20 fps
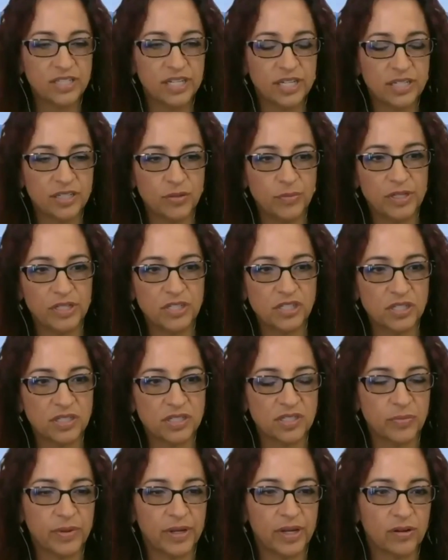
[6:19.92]
you mentioned
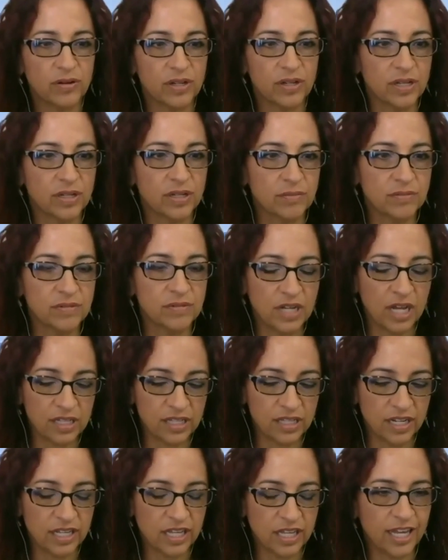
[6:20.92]
about not
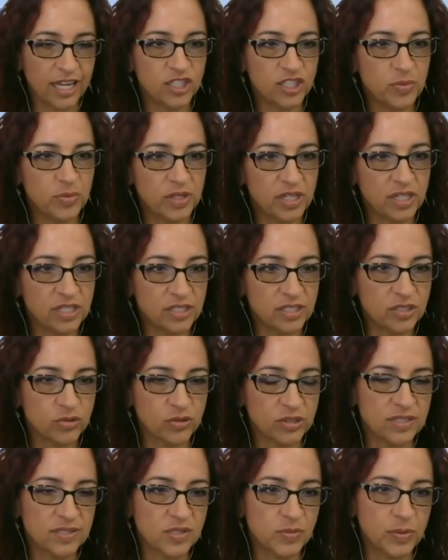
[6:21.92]
letting age be a
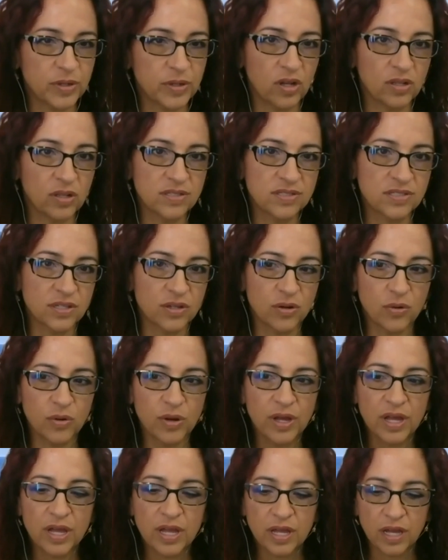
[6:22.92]
hindrance, but also
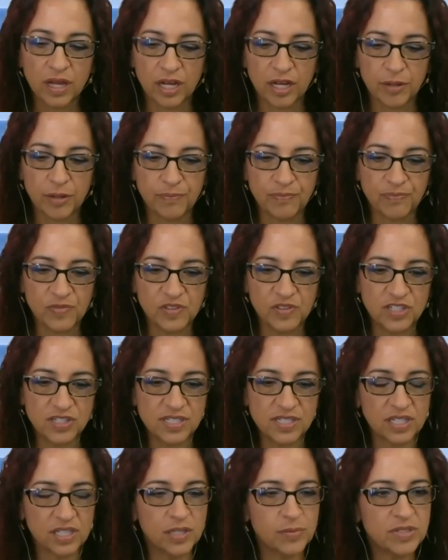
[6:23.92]
just
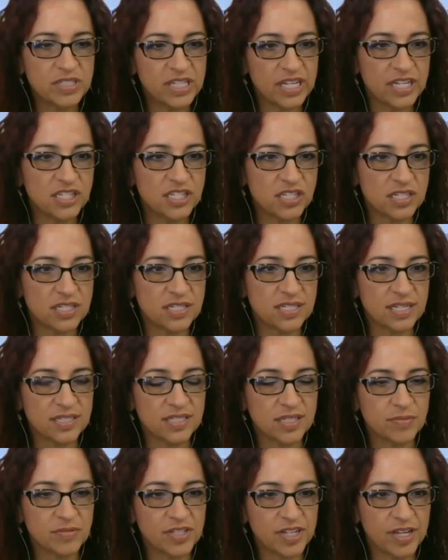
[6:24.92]
the limitations that
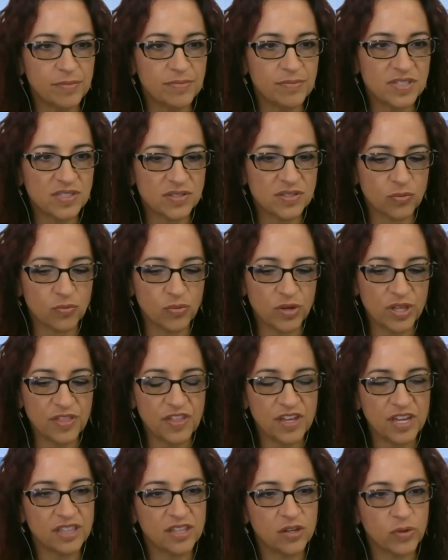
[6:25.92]
sometimes we
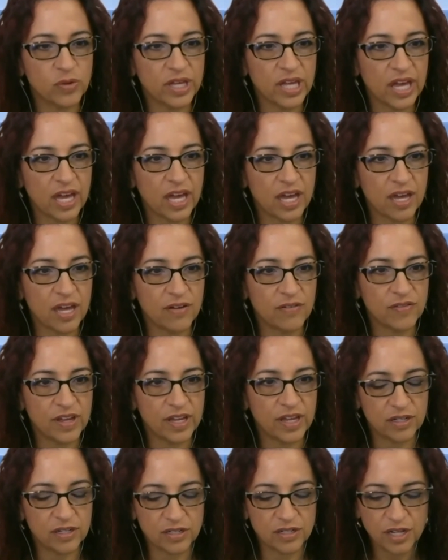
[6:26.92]
think that we have.
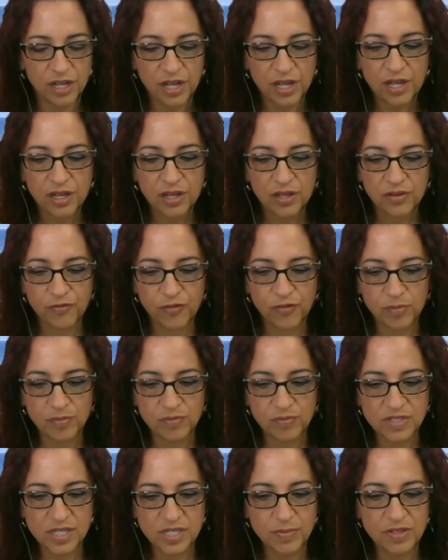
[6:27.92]
And
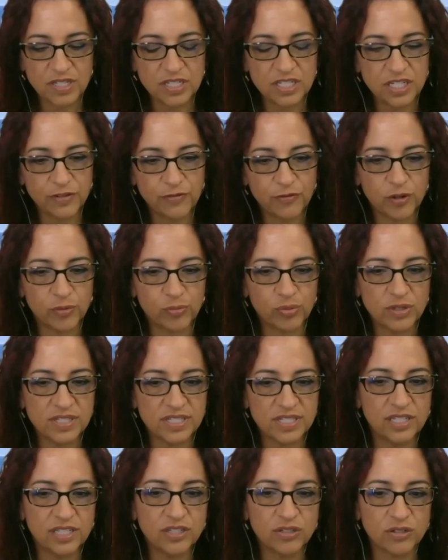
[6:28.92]
from some of the different
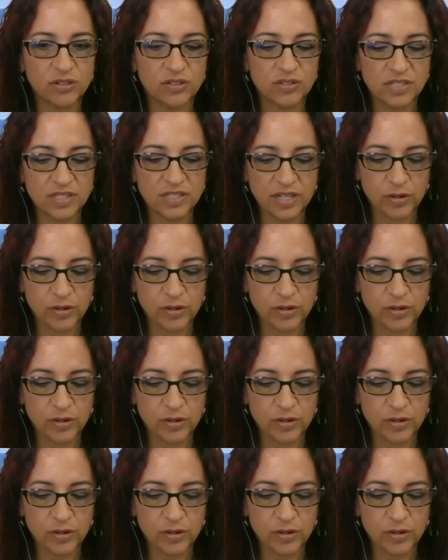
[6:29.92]
presenters,